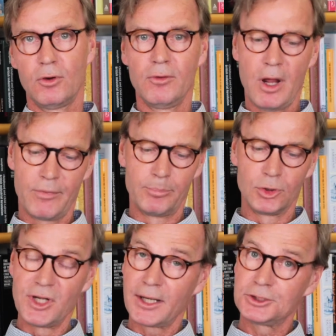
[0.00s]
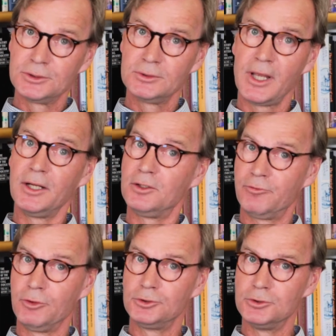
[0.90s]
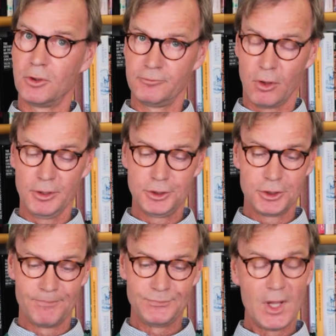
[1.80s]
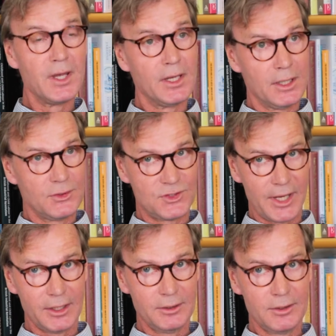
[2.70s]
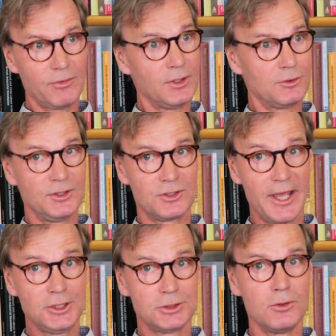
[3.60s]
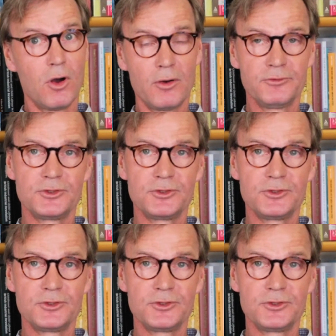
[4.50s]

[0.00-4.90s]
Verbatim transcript: all, the production and diffusion of knowledge. Second, the translation of